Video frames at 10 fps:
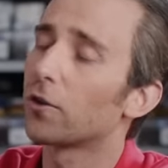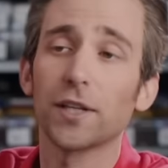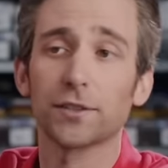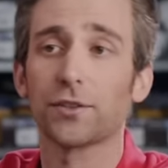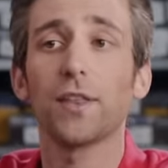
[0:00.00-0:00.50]
because
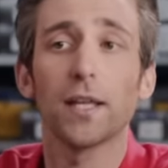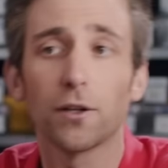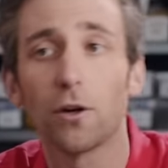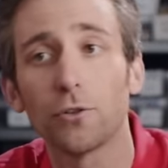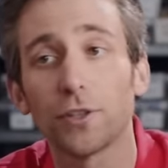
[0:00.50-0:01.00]
that's the thing,
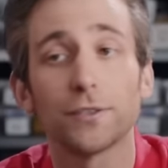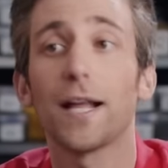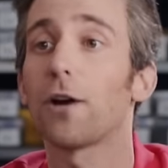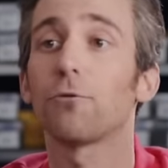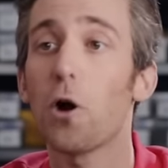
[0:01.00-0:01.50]
you know. It's, it's
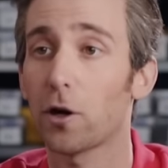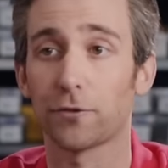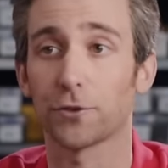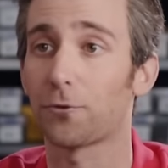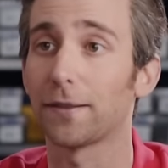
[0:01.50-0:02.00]
not wrong
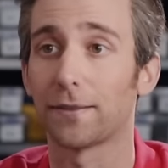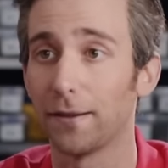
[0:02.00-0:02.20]
if it's right